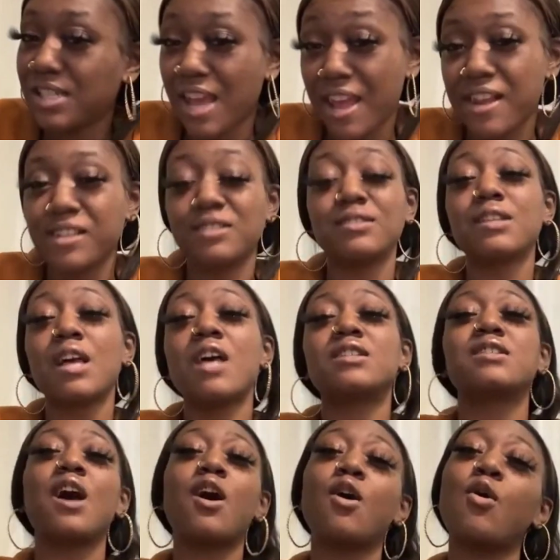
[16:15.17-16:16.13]
dating.
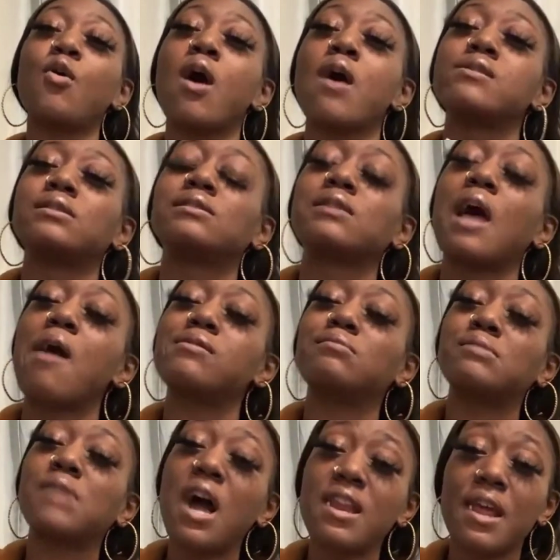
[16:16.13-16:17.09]
So,
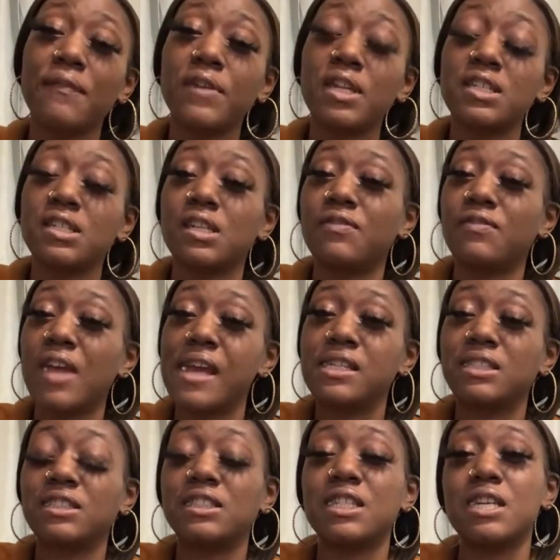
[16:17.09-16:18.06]
my definition of
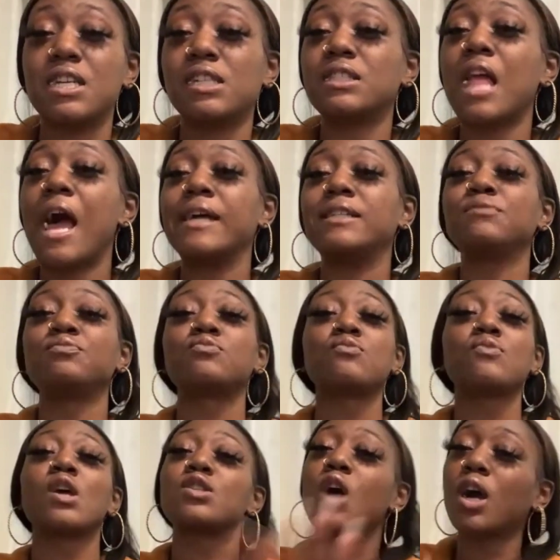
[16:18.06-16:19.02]
dating is like
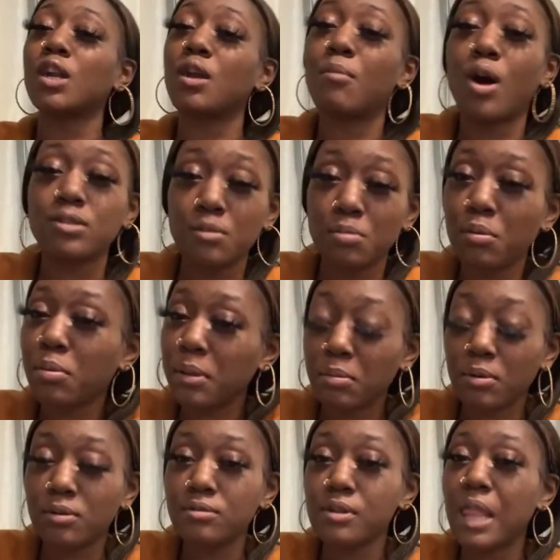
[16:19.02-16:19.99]
talking to multiple
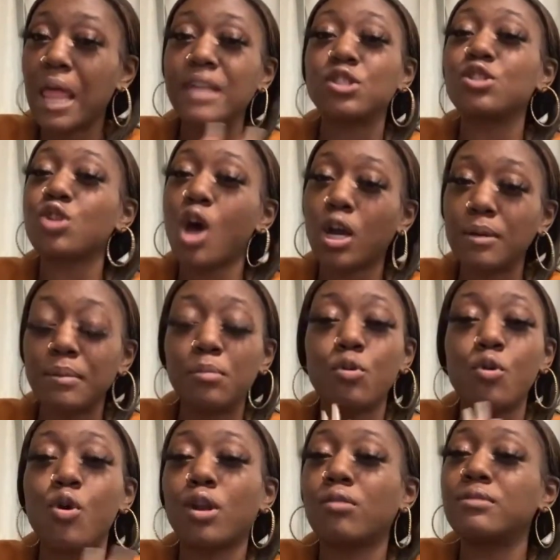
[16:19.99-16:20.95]
people, like just talking to people,
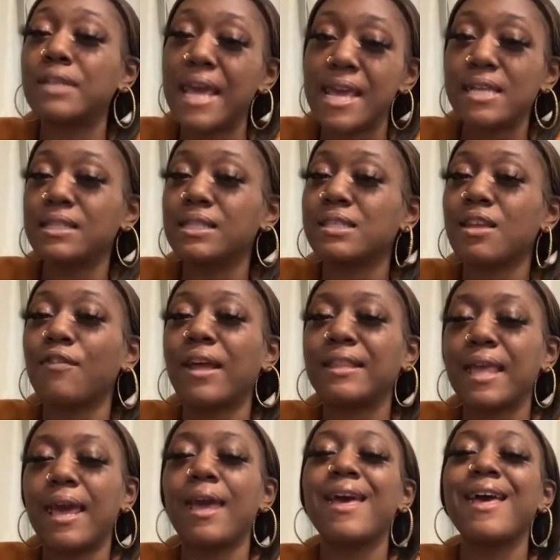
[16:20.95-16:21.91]
going on dates and stuff like
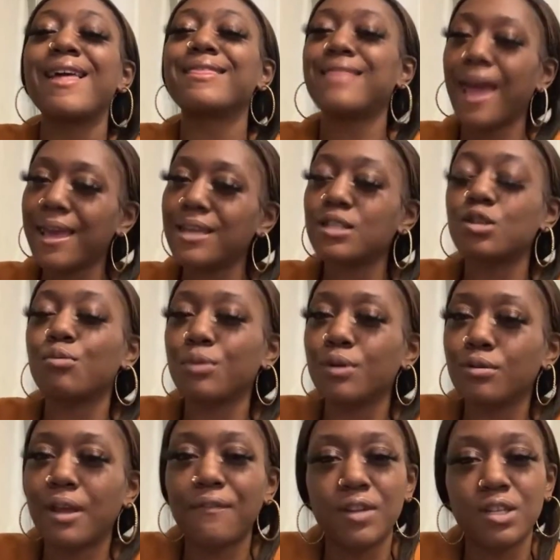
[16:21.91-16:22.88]
that. That is the
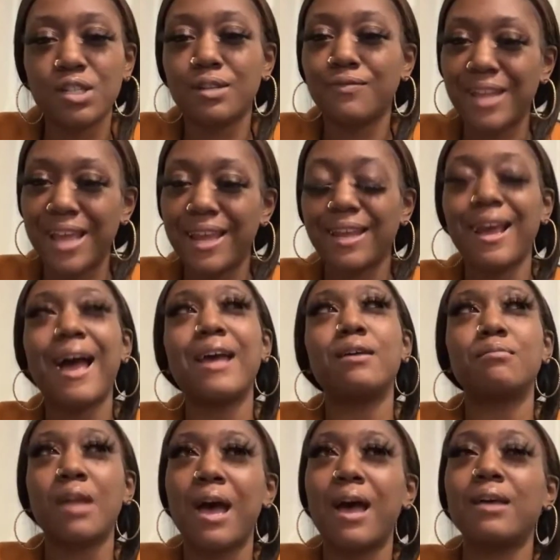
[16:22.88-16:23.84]
real definition of dating. I
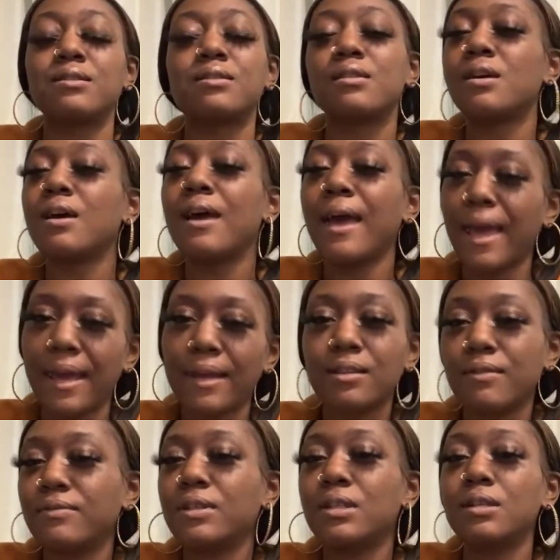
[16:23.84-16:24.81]
am not
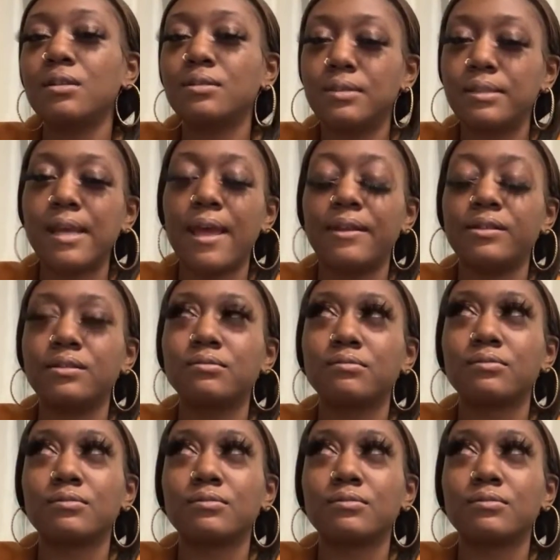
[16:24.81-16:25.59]
actively dating.